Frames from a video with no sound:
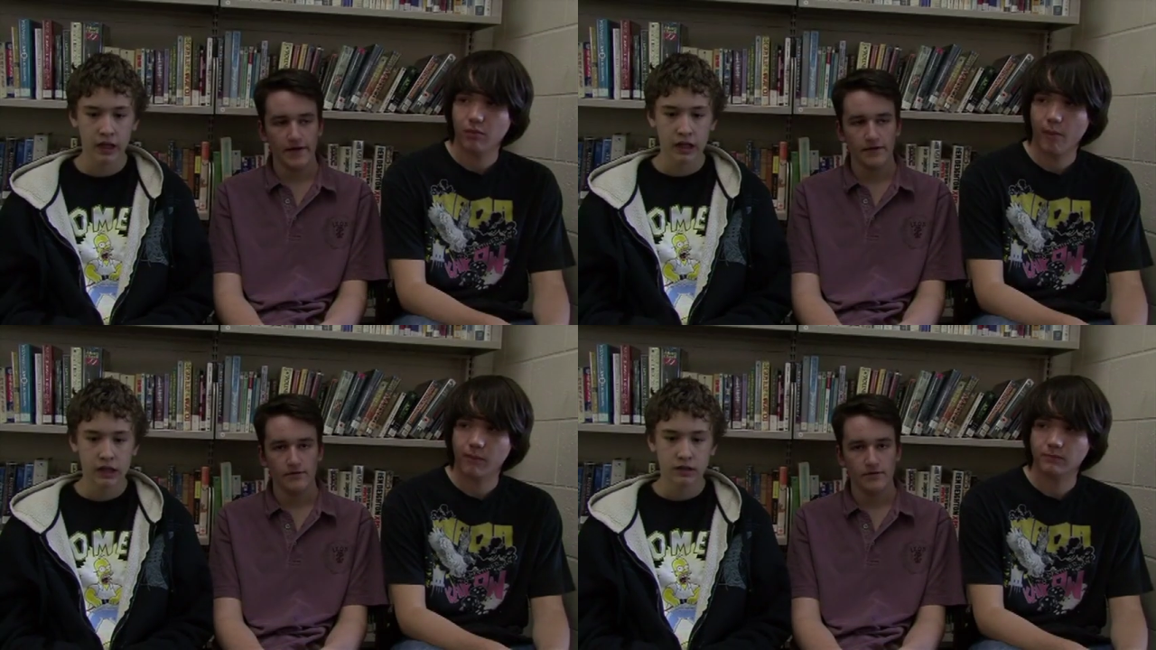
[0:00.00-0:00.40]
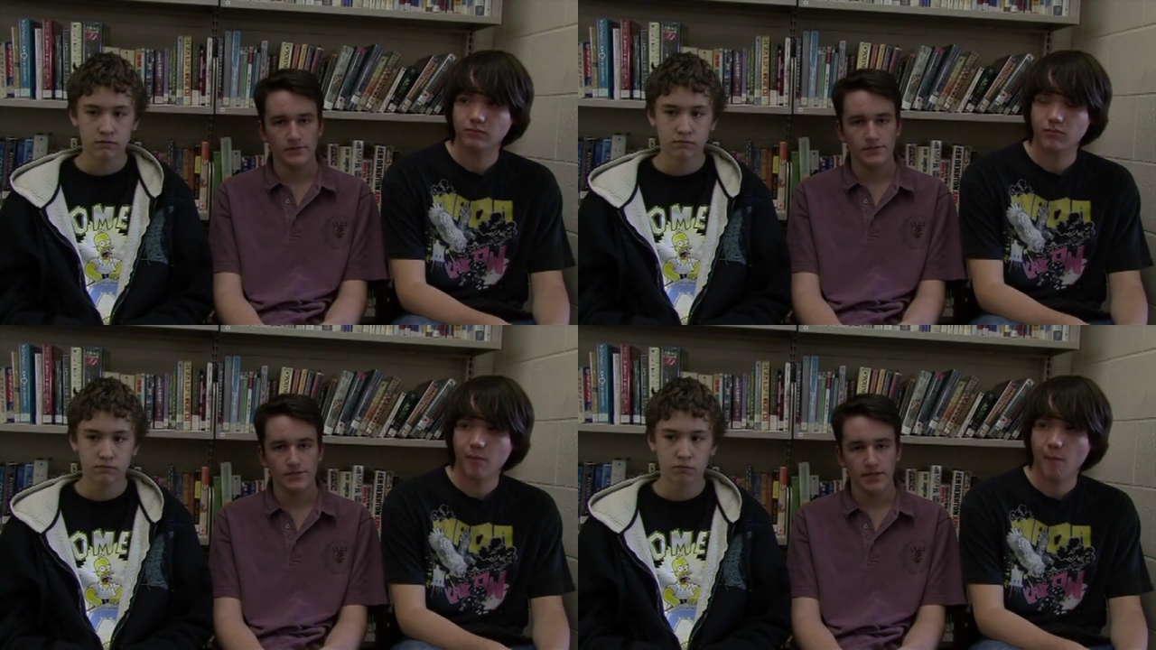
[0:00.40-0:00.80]
Speaker 1: that
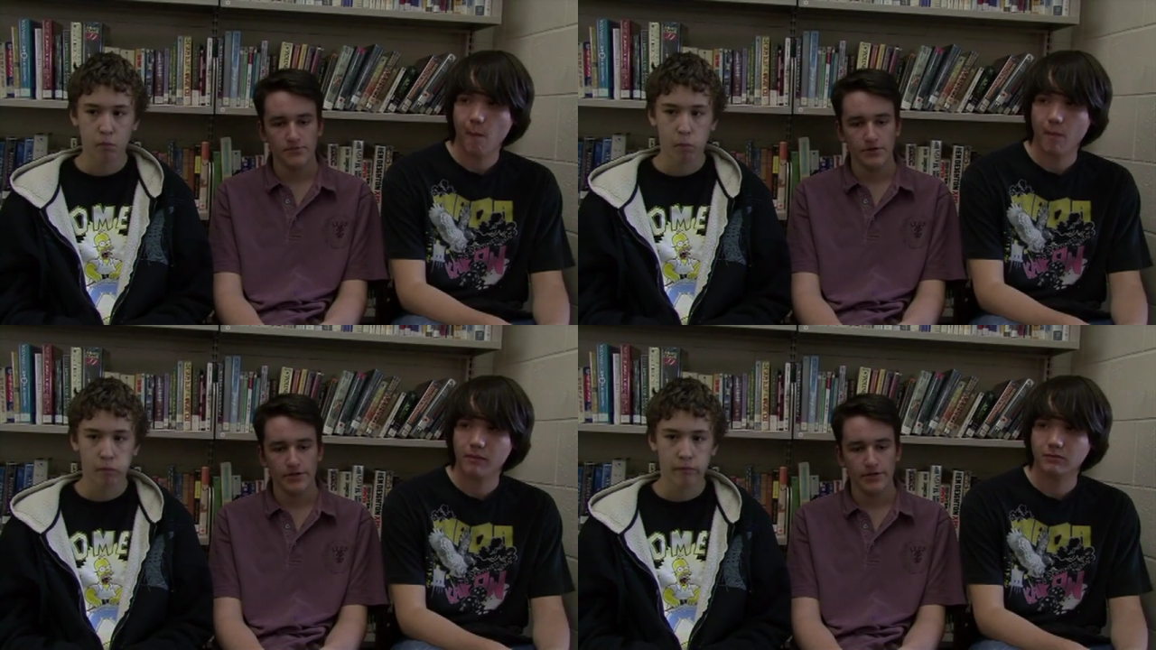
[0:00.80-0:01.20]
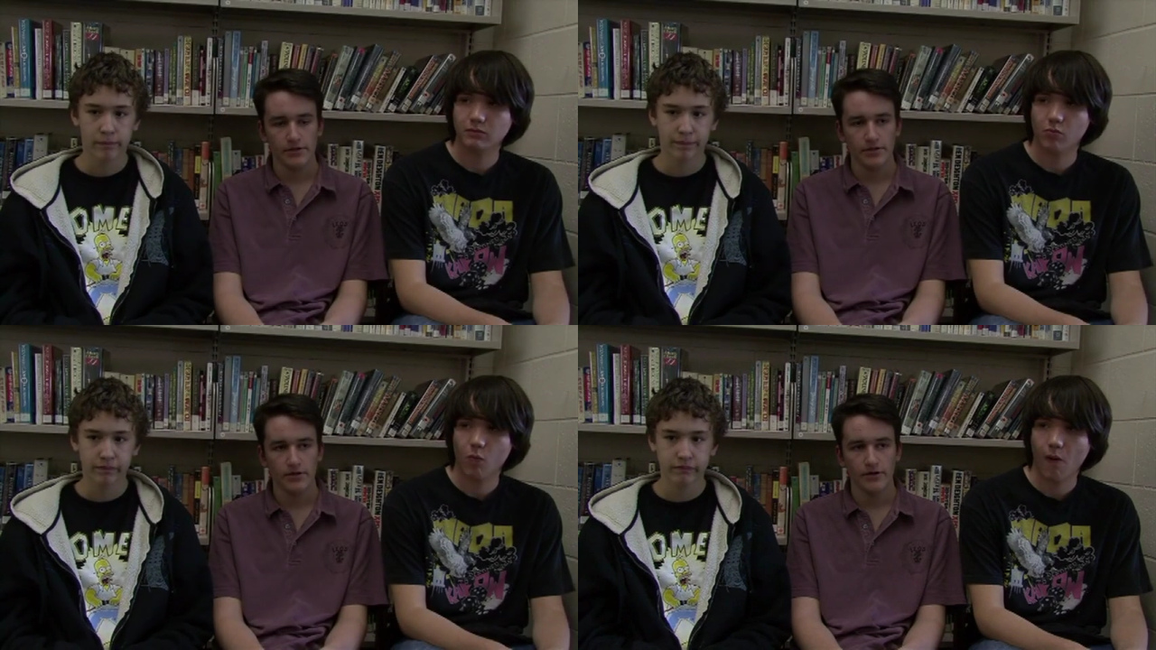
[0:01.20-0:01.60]
there's cyberbullying
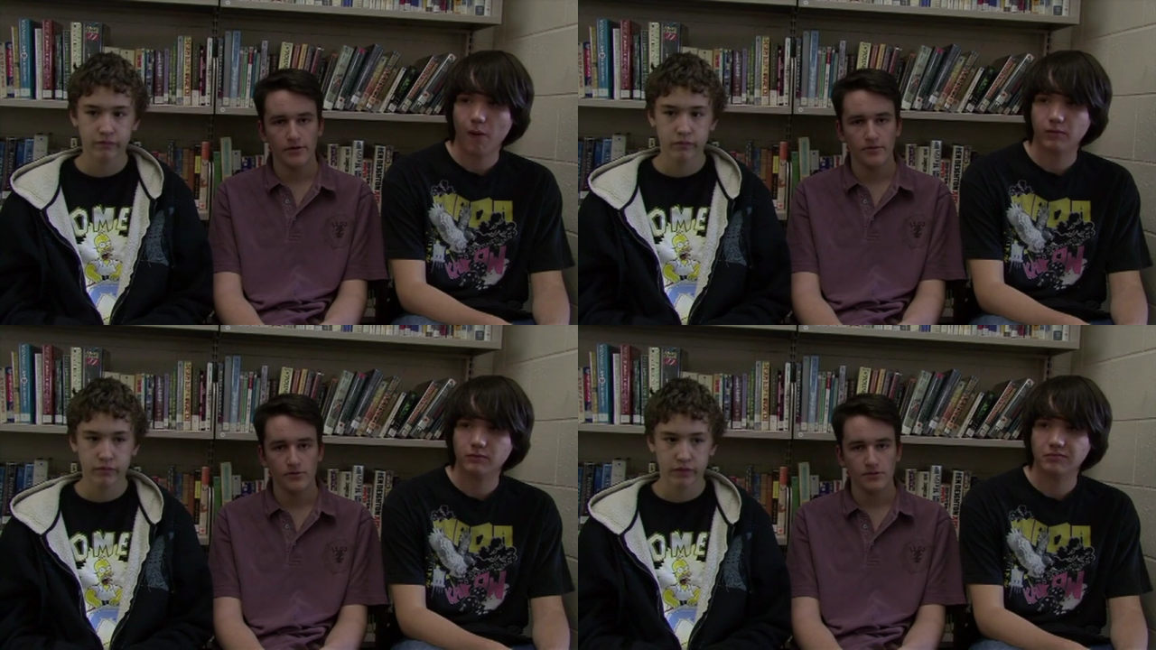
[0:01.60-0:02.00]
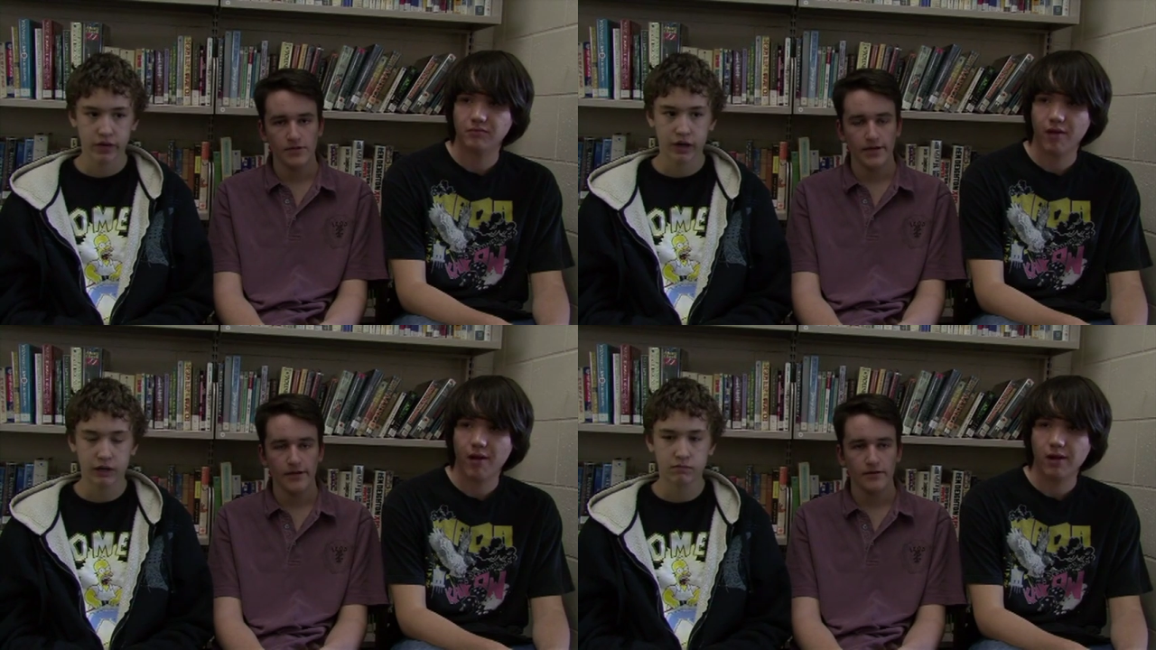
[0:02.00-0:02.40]
in our world
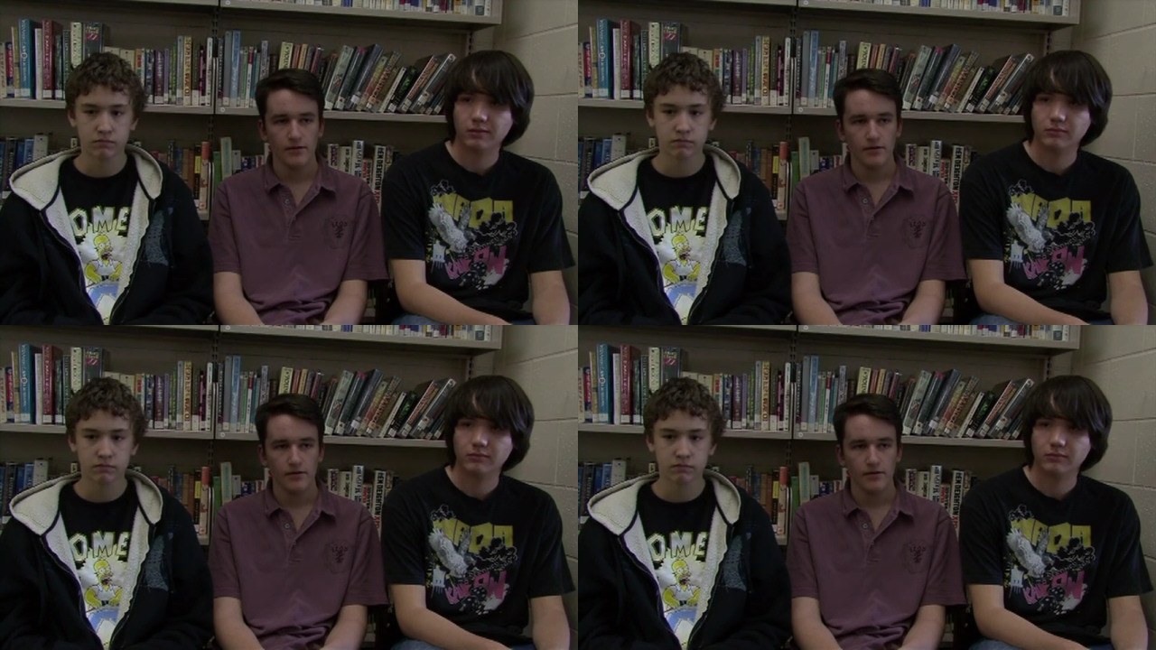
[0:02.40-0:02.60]
today,